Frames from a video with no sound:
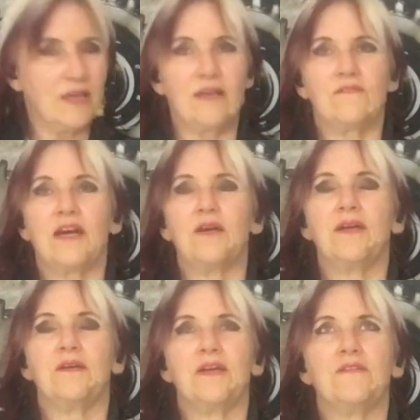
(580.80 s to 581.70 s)
If
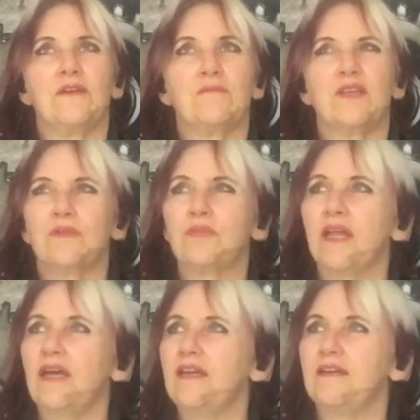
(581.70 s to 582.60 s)
I'm going to
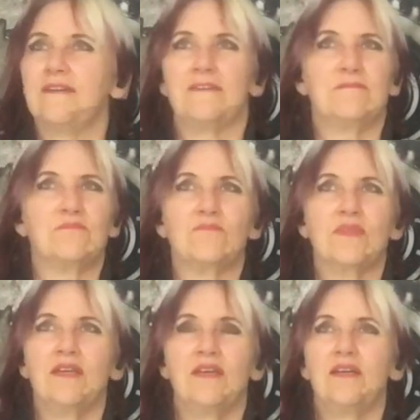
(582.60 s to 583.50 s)
play an
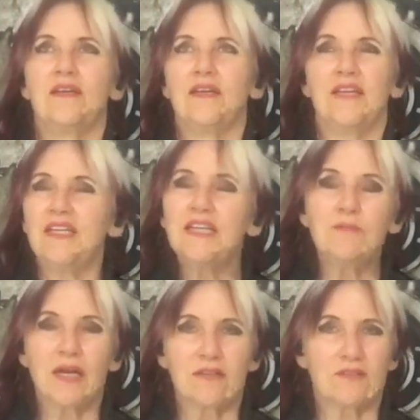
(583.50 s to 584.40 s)
E
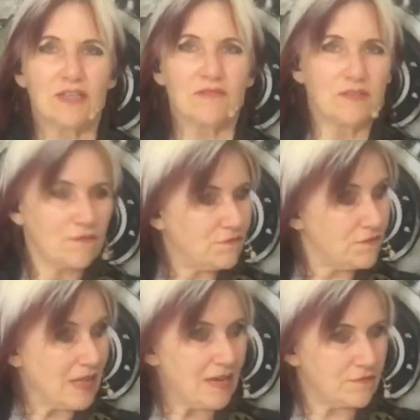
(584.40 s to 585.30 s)
minor 7
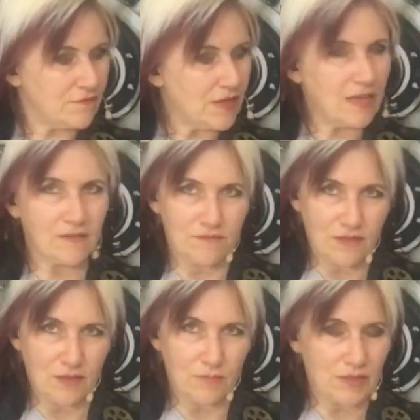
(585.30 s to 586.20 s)
flat 5
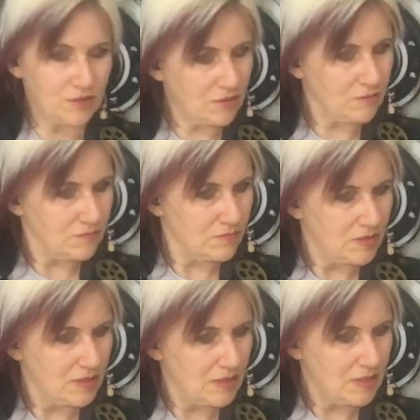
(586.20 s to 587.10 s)
arpeggio,
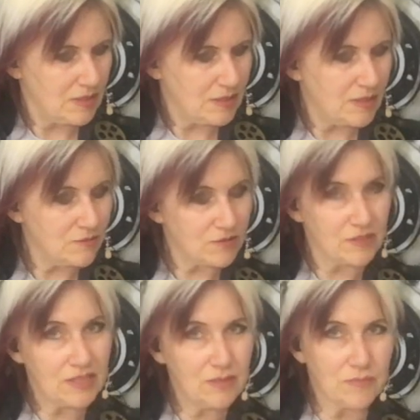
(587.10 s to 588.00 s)
here's an
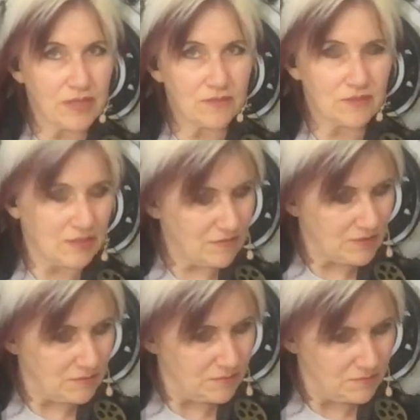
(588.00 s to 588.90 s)
E minor
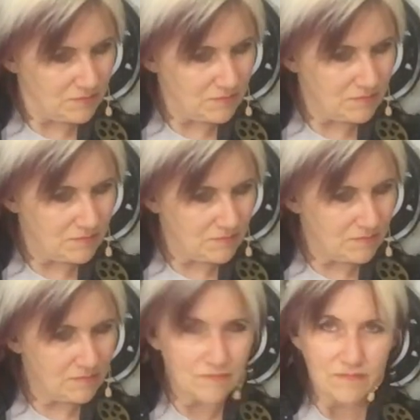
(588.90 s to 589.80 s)
7. I'm